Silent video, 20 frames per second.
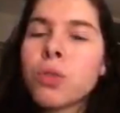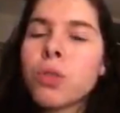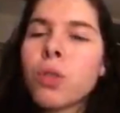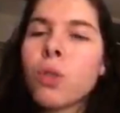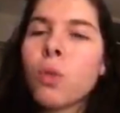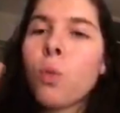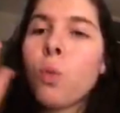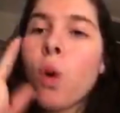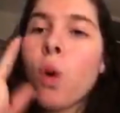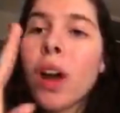
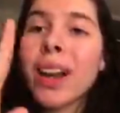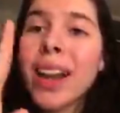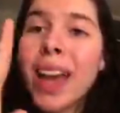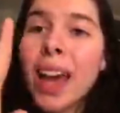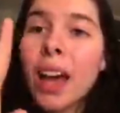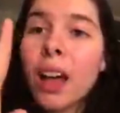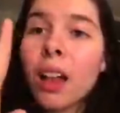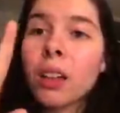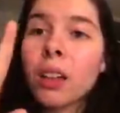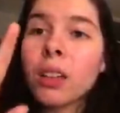So one
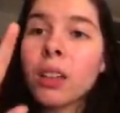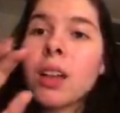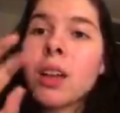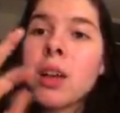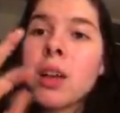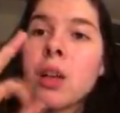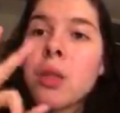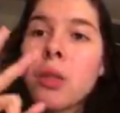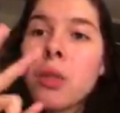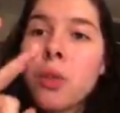L,
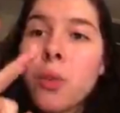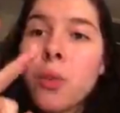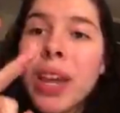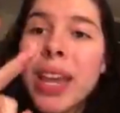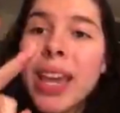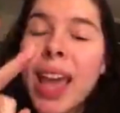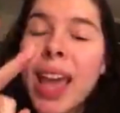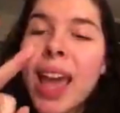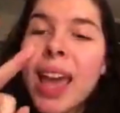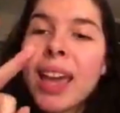
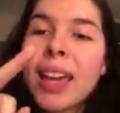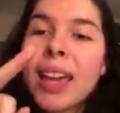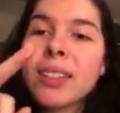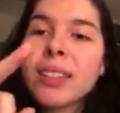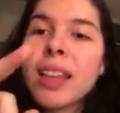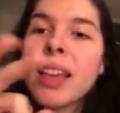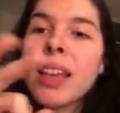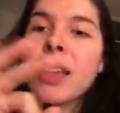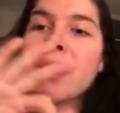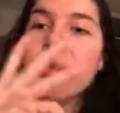three
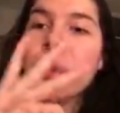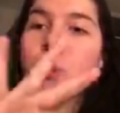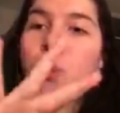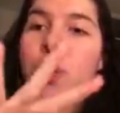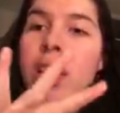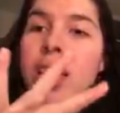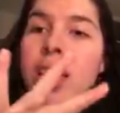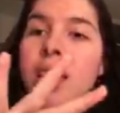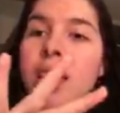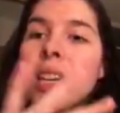A's, and
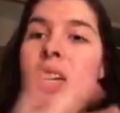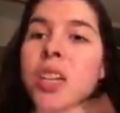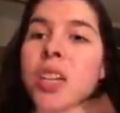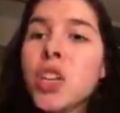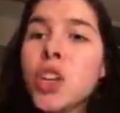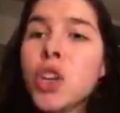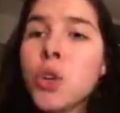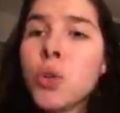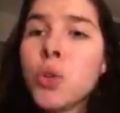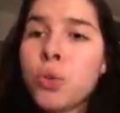three
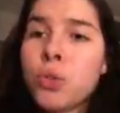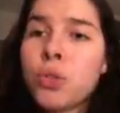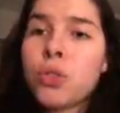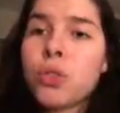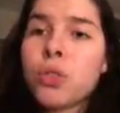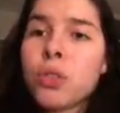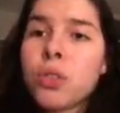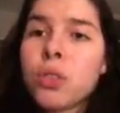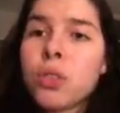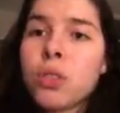
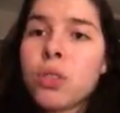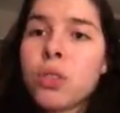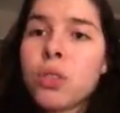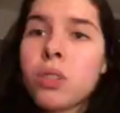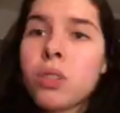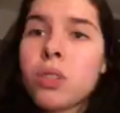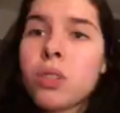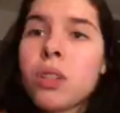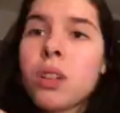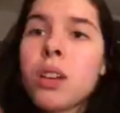U's
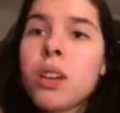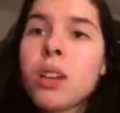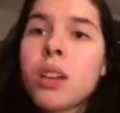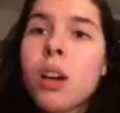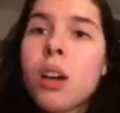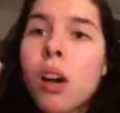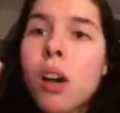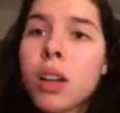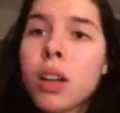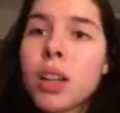
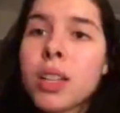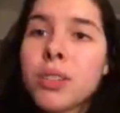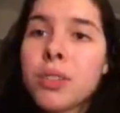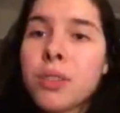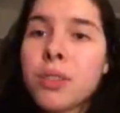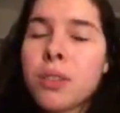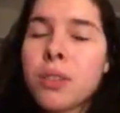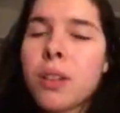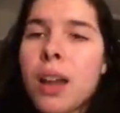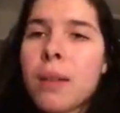on
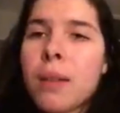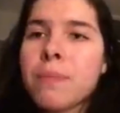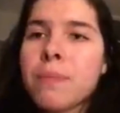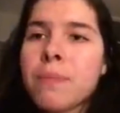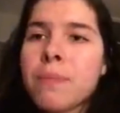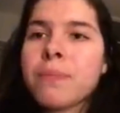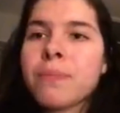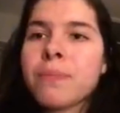Instagram.